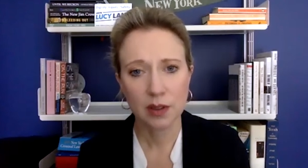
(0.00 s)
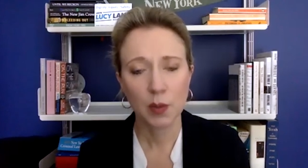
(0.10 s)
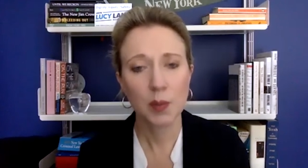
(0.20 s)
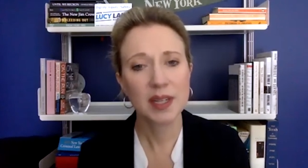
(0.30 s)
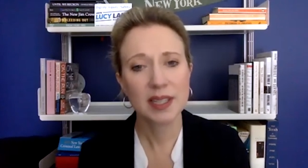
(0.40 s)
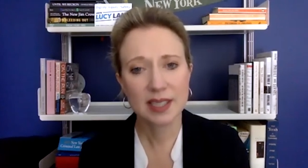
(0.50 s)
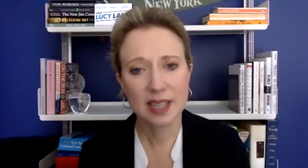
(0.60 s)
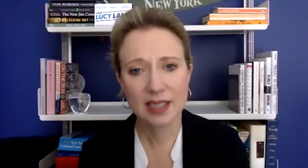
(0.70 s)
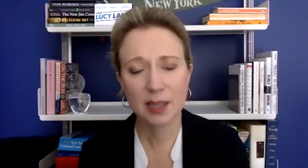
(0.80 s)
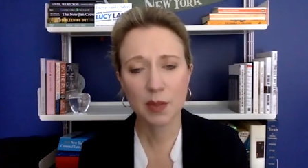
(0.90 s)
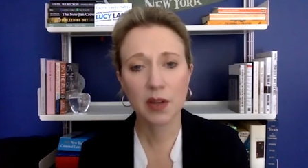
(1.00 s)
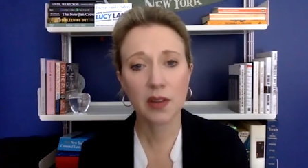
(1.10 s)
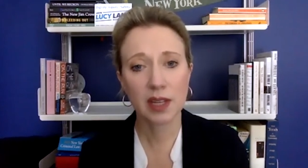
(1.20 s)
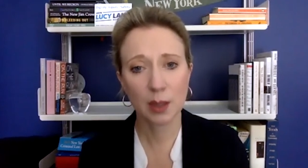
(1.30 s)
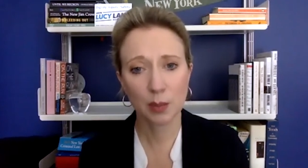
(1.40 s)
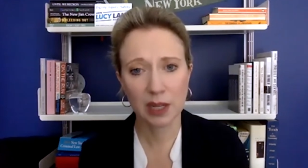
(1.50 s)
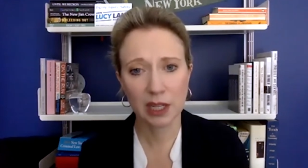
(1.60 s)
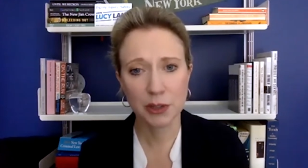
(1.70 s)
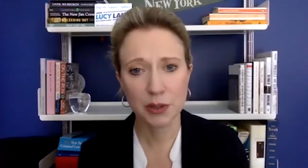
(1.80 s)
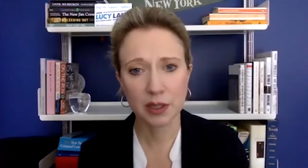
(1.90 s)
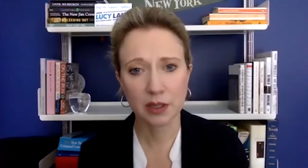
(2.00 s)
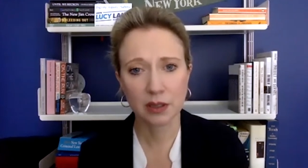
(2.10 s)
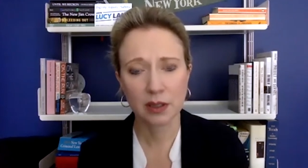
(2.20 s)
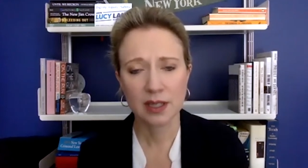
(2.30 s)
would be to say something on the campaign trail